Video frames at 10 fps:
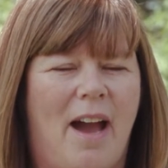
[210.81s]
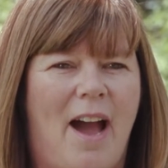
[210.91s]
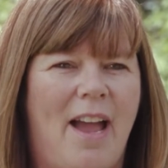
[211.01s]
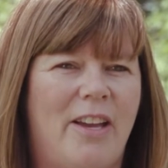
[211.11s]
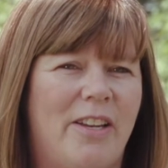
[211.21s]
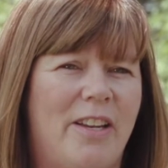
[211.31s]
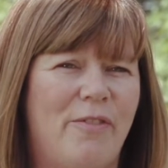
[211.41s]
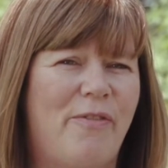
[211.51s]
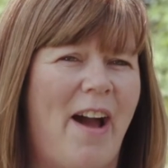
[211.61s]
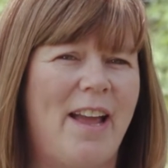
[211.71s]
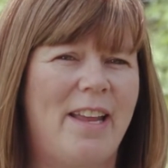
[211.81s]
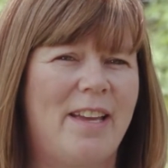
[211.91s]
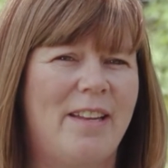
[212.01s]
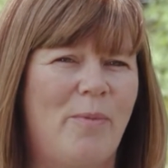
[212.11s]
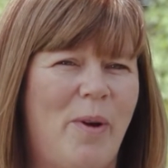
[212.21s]
I could confide
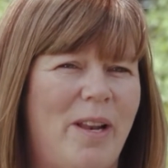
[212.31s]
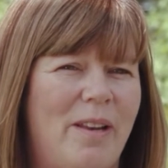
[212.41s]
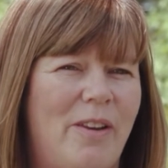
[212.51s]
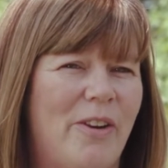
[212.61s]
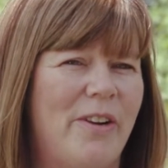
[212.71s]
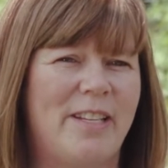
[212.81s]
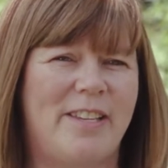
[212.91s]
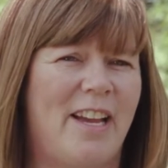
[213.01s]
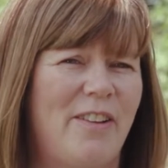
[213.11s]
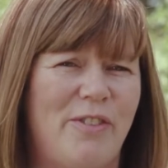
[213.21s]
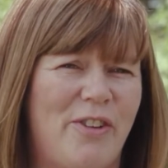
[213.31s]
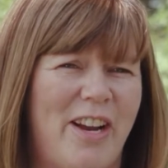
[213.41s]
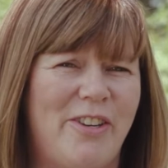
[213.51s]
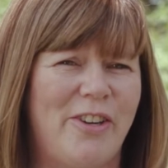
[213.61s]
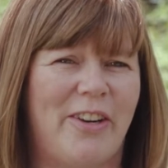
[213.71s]
in. When you're an executive
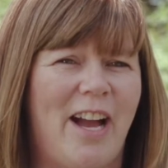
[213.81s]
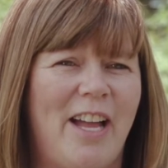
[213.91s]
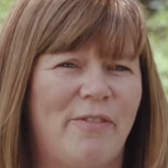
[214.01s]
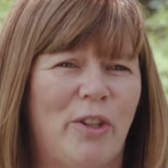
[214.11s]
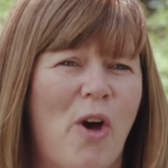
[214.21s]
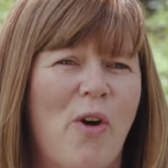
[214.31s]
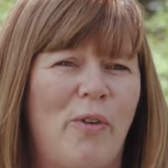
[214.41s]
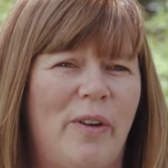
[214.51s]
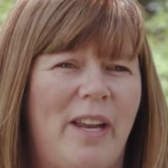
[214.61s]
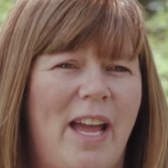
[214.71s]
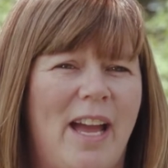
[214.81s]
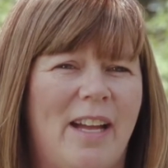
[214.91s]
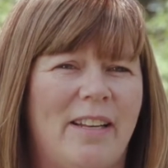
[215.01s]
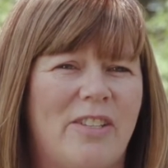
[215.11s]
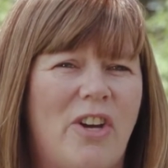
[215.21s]
director, you're kind of alone,
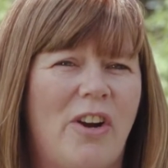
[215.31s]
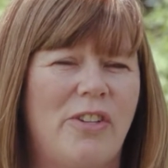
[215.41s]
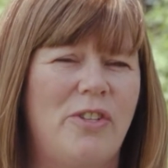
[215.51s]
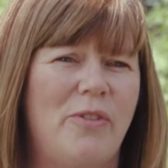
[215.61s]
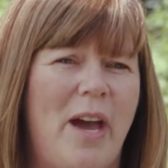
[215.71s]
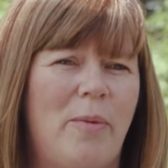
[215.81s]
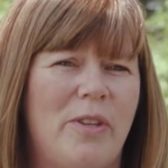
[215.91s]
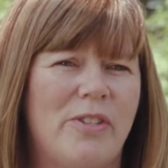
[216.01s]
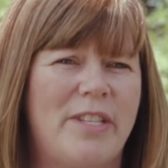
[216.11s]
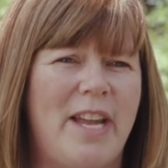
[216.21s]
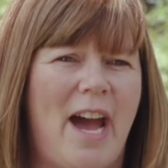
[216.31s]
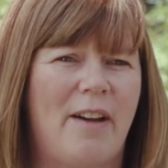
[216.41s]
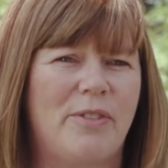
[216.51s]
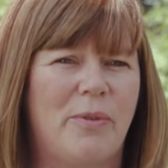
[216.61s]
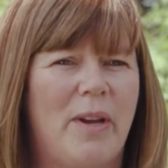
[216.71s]
and it's hard to do that with your
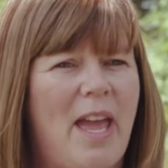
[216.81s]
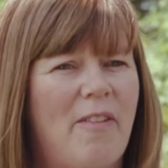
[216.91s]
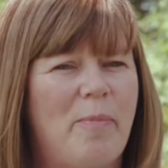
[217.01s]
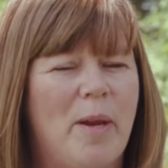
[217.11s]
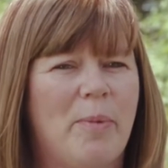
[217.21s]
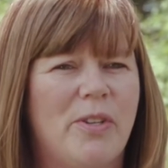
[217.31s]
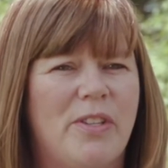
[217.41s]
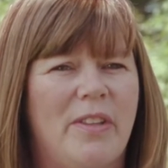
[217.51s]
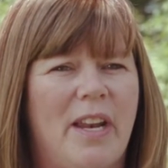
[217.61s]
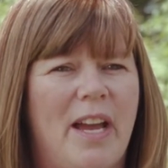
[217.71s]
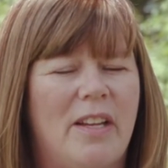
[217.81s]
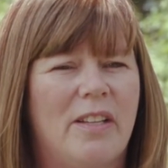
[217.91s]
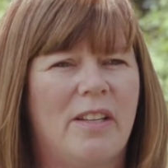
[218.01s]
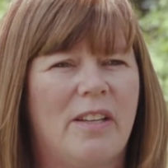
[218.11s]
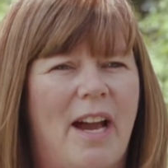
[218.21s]
staff. So it gave me a person that I
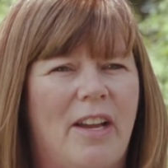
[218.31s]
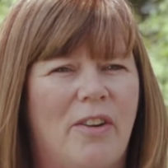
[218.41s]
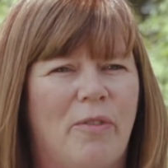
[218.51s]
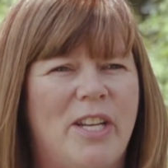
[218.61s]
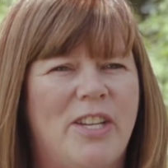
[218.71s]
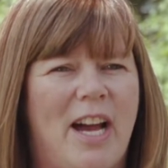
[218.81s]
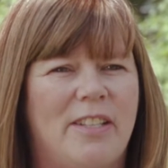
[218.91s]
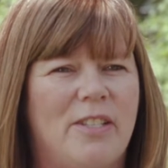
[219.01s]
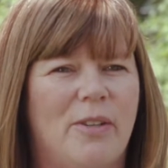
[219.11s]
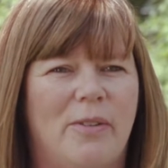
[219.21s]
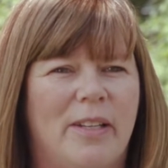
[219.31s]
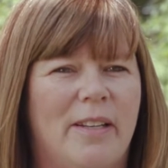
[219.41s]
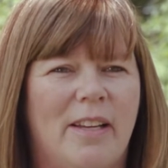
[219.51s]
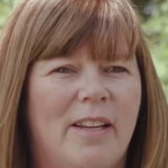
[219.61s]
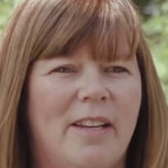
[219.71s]
could reach out to
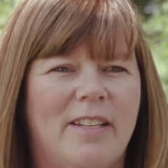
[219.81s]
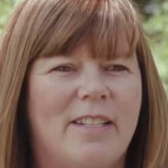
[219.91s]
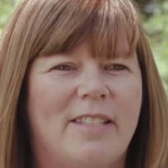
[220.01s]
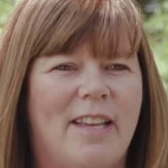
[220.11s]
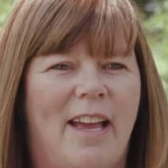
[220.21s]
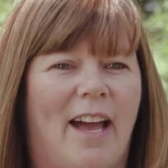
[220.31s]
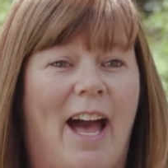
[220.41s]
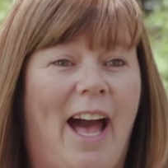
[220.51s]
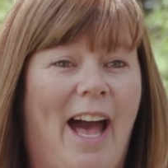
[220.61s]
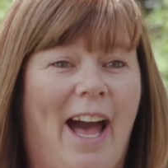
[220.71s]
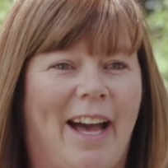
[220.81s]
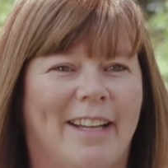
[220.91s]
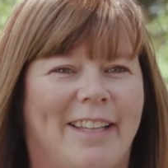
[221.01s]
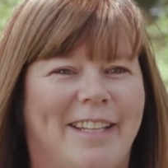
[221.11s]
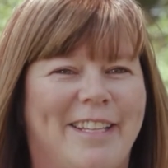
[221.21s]
and just say,
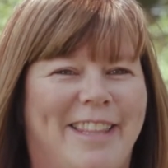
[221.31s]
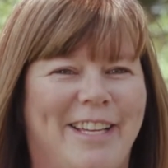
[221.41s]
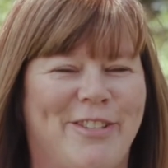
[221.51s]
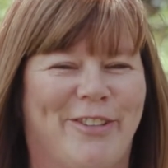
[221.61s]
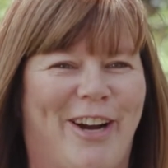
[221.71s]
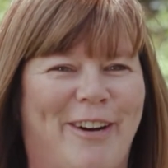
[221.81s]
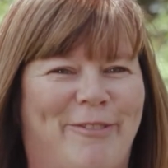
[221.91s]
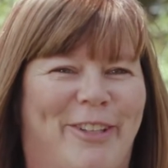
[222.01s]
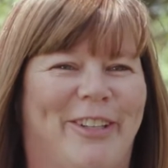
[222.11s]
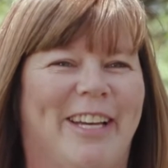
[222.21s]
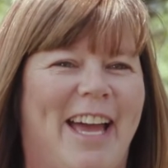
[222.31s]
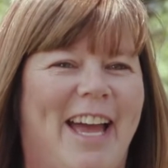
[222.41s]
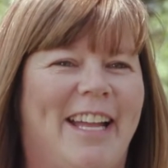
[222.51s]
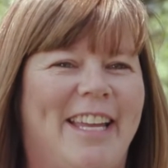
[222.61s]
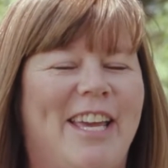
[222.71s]
things are awful,
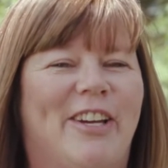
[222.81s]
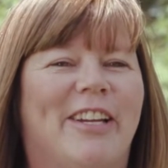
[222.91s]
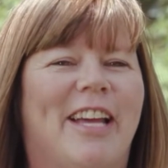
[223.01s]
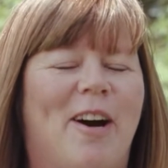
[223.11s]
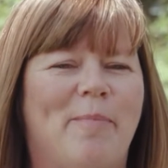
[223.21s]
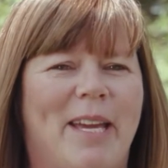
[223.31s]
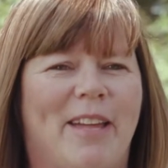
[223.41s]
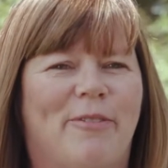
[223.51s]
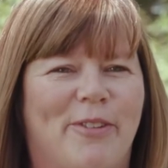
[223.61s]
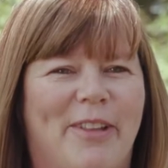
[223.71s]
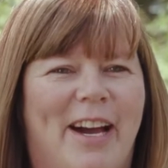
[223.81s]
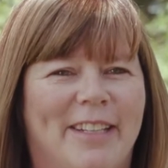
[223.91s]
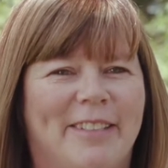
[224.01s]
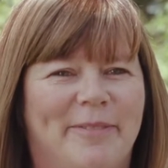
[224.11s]
and he could help me get through that.